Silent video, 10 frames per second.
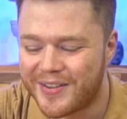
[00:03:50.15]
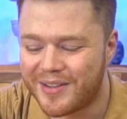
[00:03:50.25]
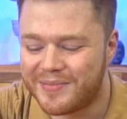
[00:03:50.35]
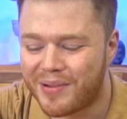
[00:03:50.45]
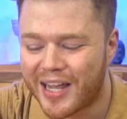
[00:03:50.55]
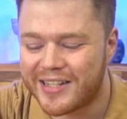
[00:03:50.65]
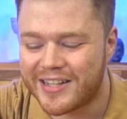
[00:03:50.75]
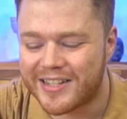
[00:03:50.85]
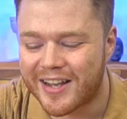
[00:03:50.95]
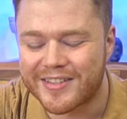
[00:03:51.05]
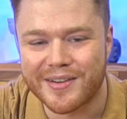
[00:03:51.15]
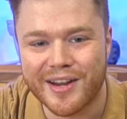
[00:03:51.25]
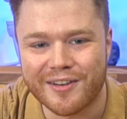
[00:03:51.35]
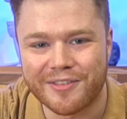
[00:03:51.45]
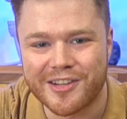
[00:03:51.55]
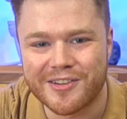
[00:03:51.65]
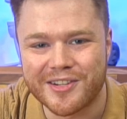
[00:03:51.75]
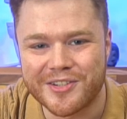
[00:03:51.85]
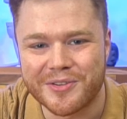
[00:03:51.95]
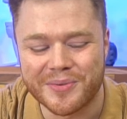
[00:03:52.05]
the play details are there for you to
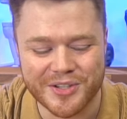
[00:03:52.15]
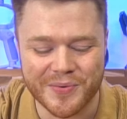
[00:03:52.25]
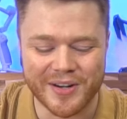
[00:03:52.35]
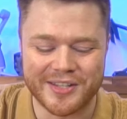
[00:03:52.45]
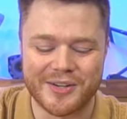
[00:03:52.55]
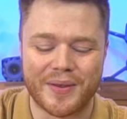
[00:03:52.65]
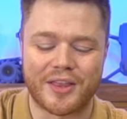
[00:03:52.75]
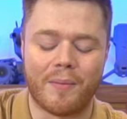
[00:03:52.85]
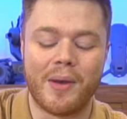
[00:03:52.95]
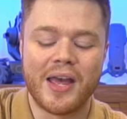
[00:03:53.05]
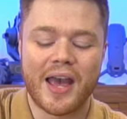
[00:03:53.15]
choose what you want to do with them.